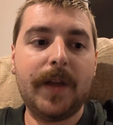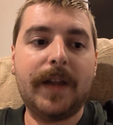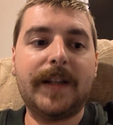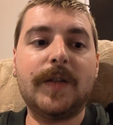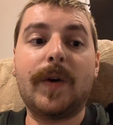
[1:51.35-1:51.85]

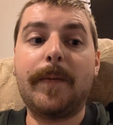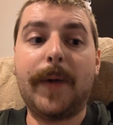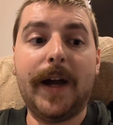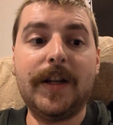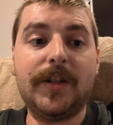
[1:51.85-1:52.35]
That is why
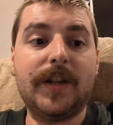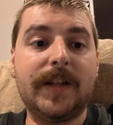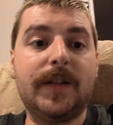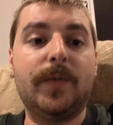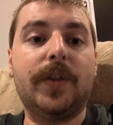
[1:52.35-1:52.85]
Bias
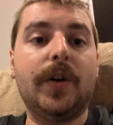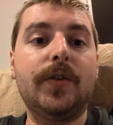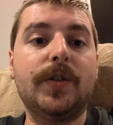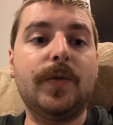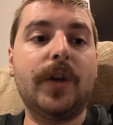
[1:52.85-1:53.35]
jested with
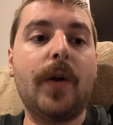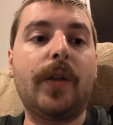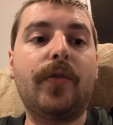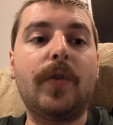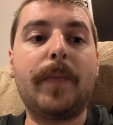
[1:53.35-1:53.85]
those who were going
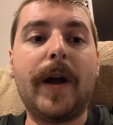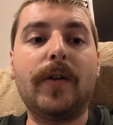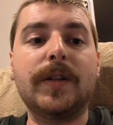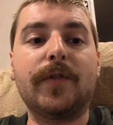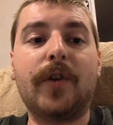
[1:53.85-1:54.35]
through the
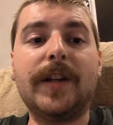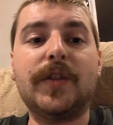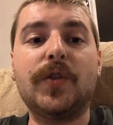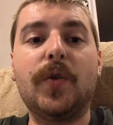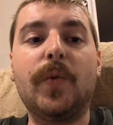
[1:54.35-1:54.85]
perils of a great
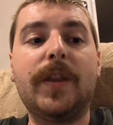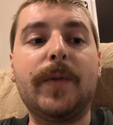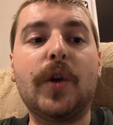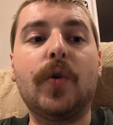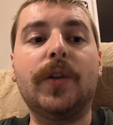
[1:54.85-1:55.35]
storm with him
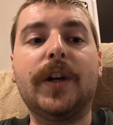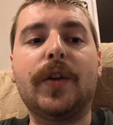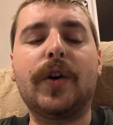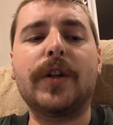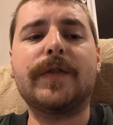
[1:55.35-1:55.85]
and calling on
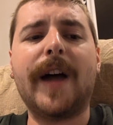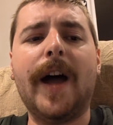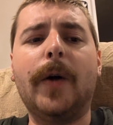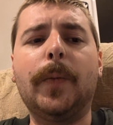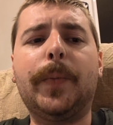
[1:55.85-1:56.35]
the gods for
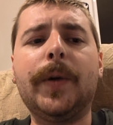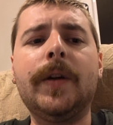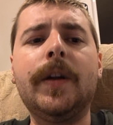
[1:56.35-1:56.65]
help.